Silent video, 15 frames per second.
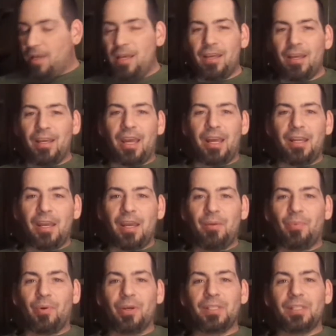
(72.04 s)

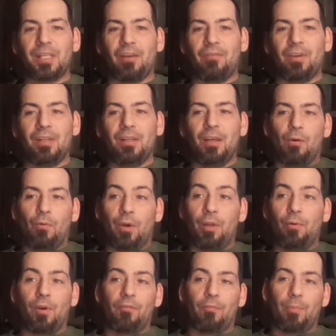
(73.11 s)
88.7,
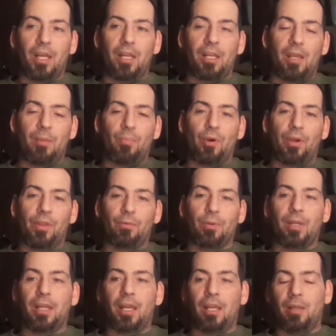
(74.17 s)
anywhere from 88.3
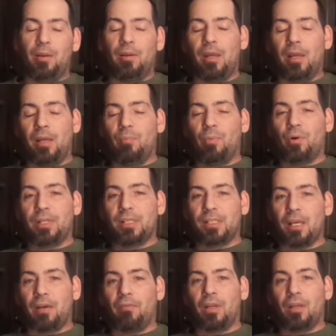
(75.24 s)
to
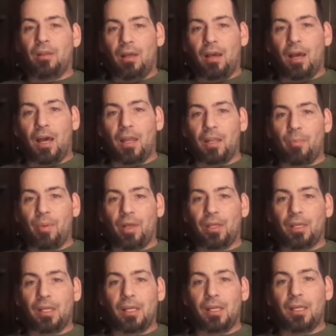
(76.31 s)
88.7 on the belly
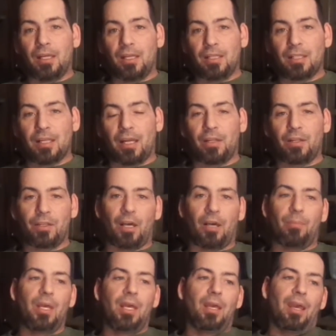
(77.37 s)
heat inside the tub.
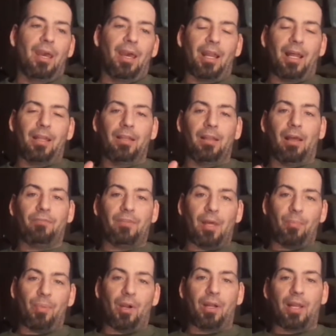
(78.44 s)
And I left
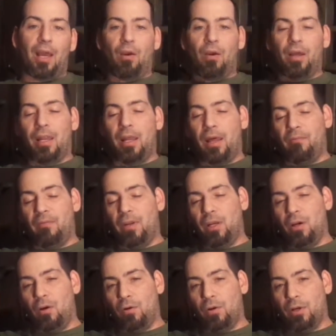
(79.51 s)
that part out, and that
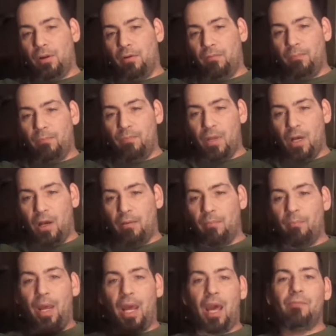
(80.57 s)
video could have done
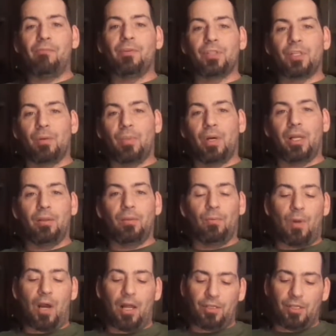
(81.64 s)
bad for somebody
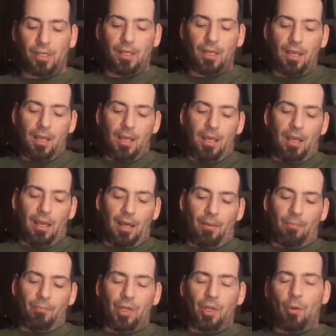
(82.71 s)
watching.
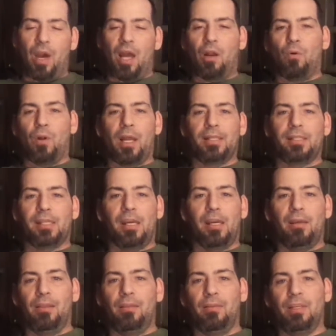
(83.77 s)
But no matter what I
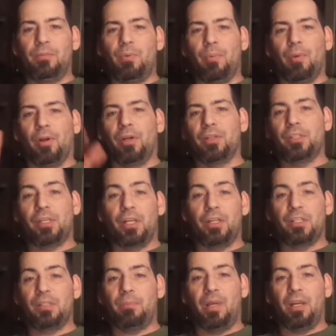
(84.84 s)
say, these people are just going to
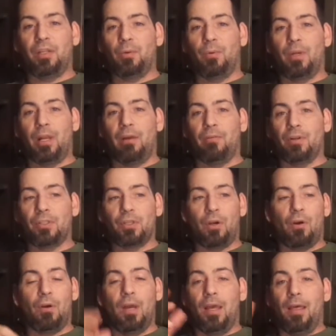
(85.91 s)
spin it to whatever.
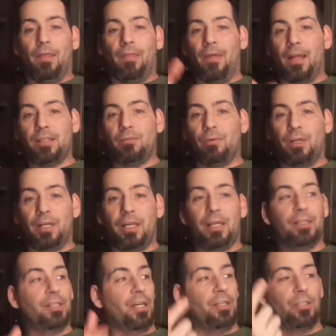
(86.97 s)
So that's what it
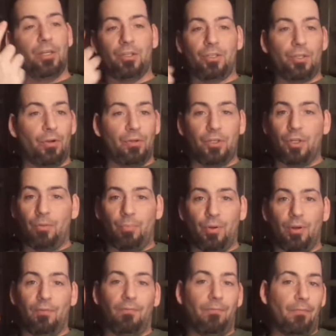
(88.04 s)
is. I just showed you the
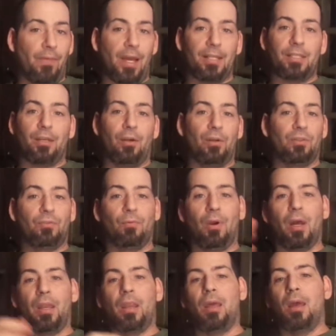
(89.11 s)
proof. That's how it's
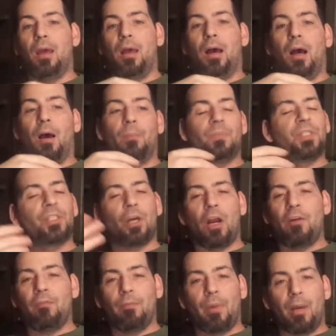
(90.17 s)
run.
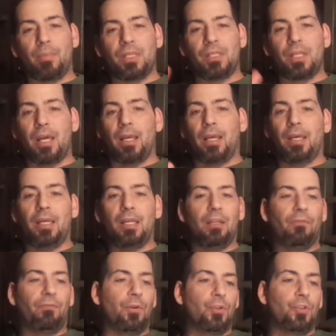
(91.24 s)
Sorry for my mistake. In the
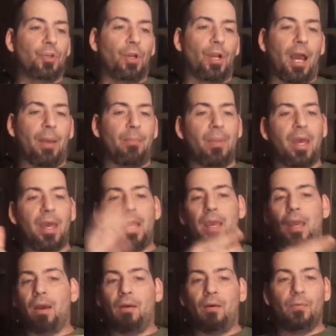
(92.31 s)
future, I may
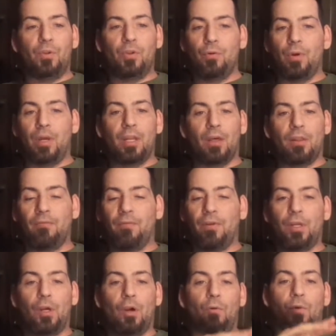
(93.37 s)
do another
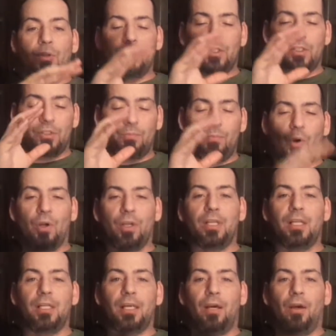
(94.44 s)
video which is more
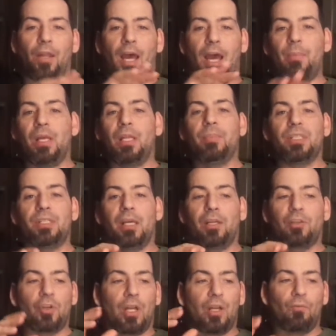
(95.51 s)
detailed. I made the mistake
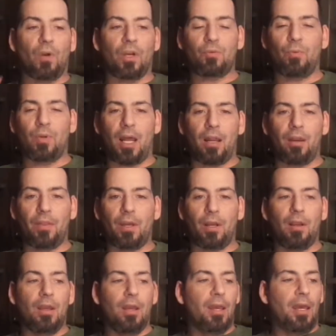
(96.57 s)
of trying to rush one out of
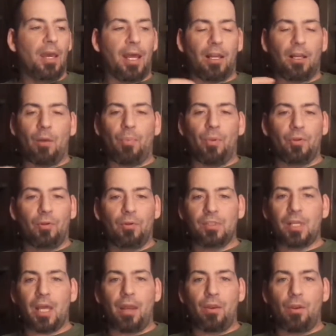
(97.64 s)
there. Had a couple
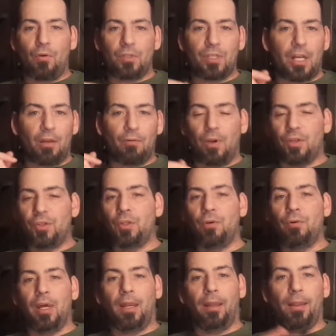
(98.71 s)
side notes, and I rushed
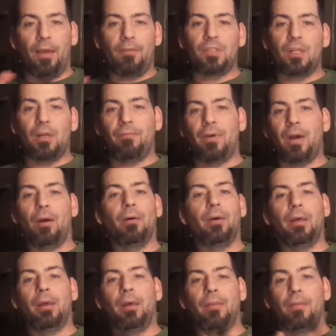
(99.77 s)
through it and left stuff out,
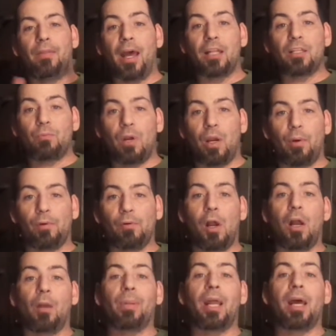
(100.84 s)
and that's where I went
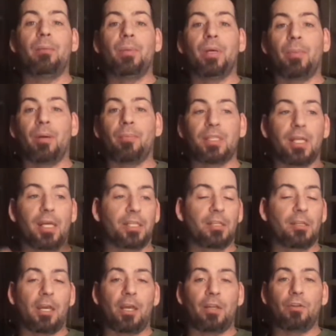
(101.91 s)
wrong. But I admit my mistakes.
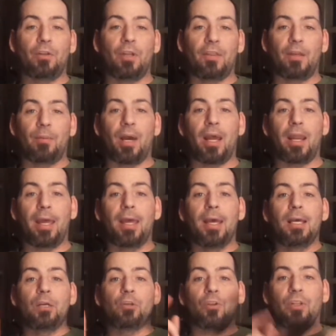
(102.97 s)
Can't do nothing about it.
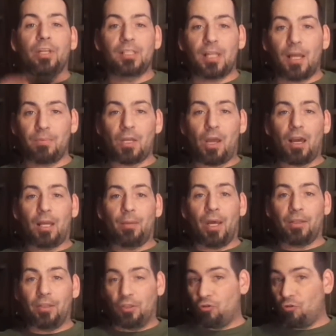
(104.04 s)
So let's stop talking
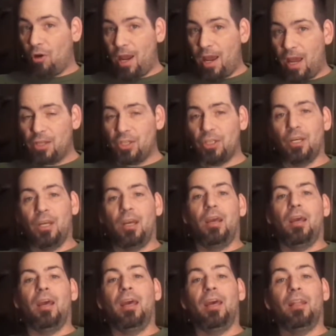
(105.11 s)
about the trash,
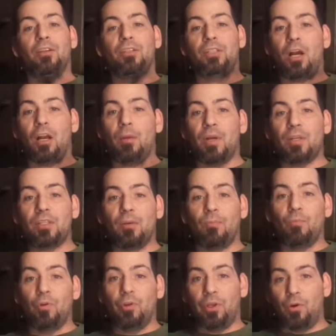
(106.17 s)
and let's talk about
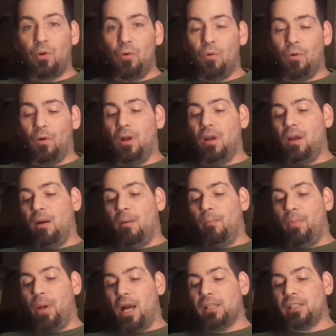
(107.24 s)
something really cool.
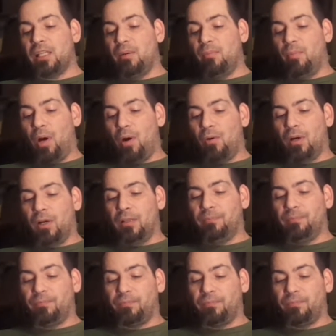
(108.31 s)
Boxing Boa